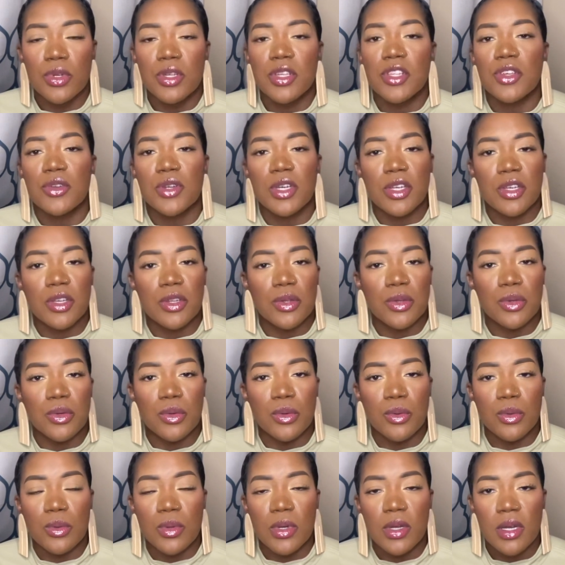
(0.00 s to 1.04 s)
You can
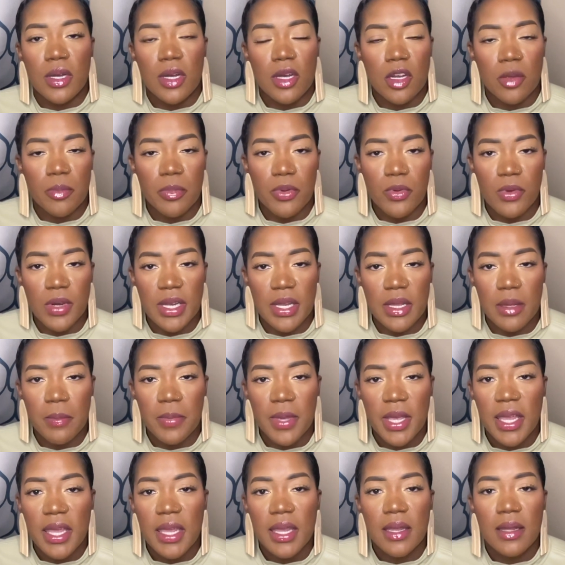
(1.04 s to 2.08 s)
do a printed
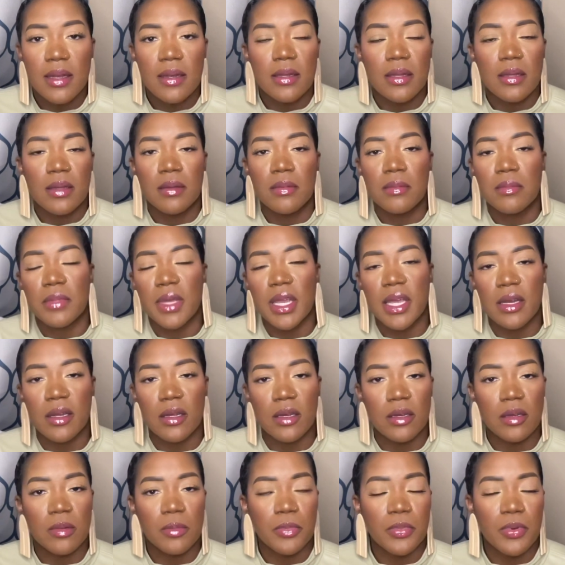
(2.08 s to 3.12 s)
pant and
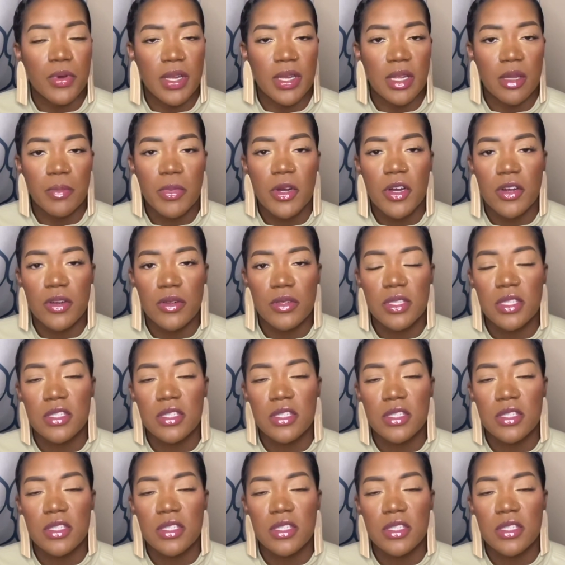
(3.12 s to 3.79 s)
a printed purse.